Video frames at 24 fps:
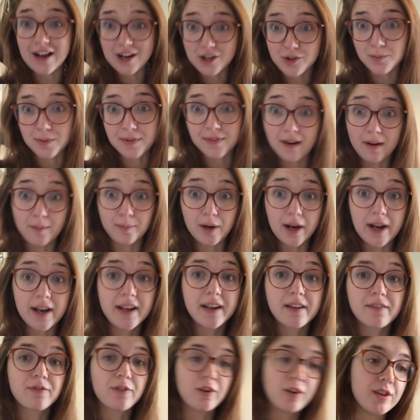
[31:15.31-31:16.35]
with
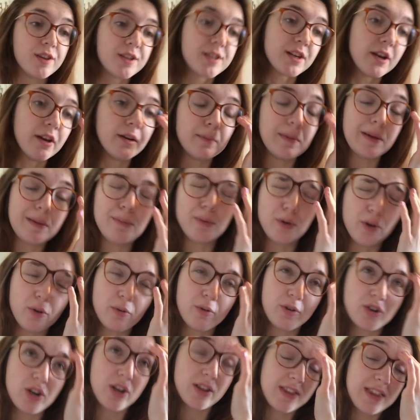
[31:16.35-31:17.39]
Fabric from the Sewing Bee book,
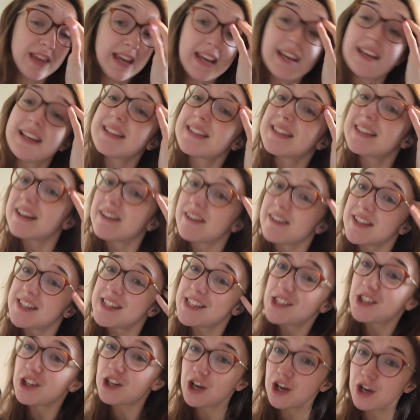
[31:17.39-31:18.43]
which I think is series
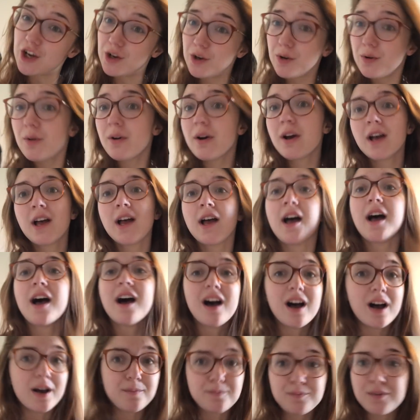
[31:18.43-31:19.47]
2,
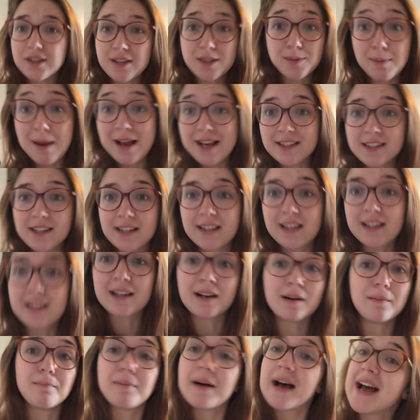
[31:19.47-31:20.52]
um, that's basically
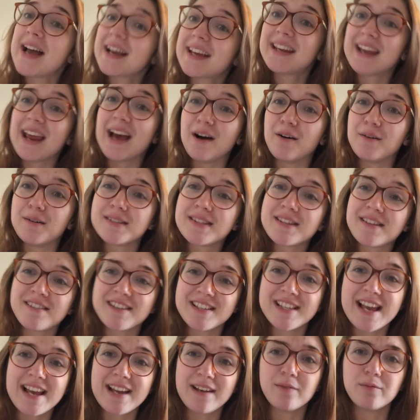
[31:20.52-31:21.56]
come back now in
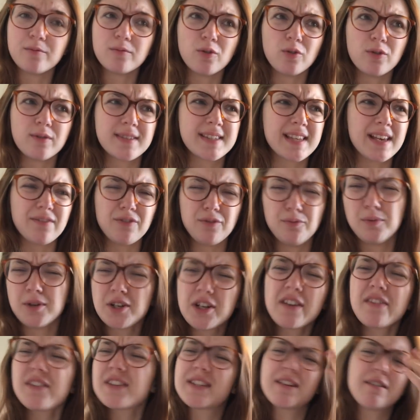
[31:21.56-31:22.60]
series 8 or 7,
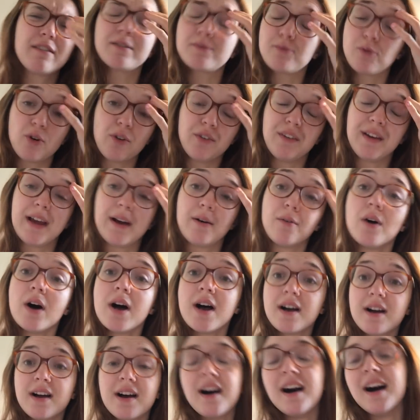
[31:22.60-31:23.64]
whichever series we're on now,
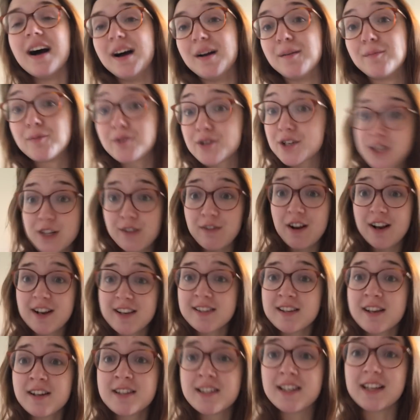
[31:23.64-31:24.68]
um, which is very
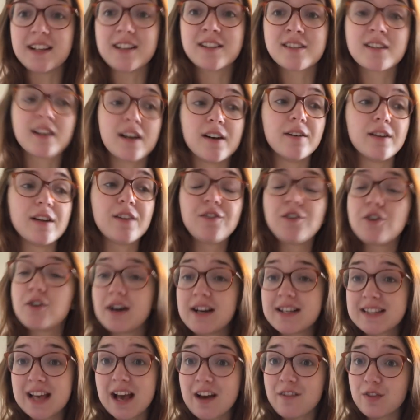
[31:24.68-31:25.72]
exciting. So if you
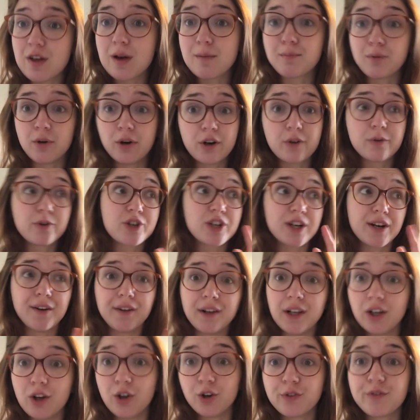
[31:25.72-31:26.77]
guys have that book, which I
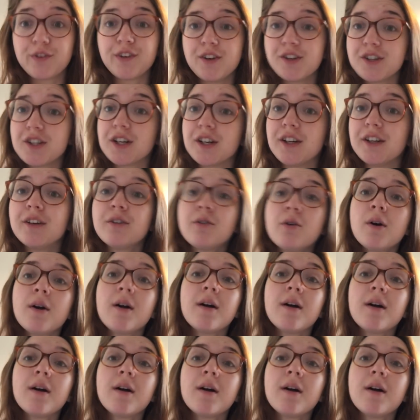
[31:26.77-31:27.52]
know a lot of you do,